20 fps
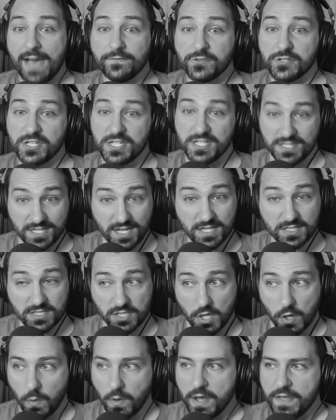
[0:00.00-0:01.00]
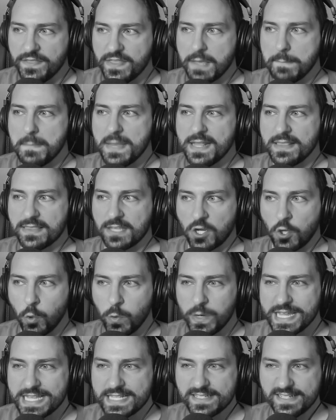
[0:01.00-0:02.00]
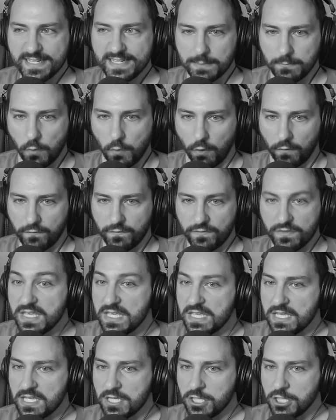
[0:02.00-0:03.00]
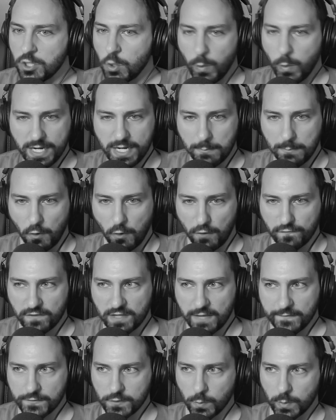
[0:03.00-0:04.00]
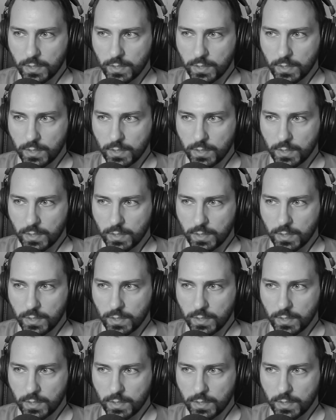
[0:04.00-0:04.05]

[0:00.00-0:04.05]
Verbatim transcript: After she does, though, they meet the Queen Xenomorph, the queenamorph, if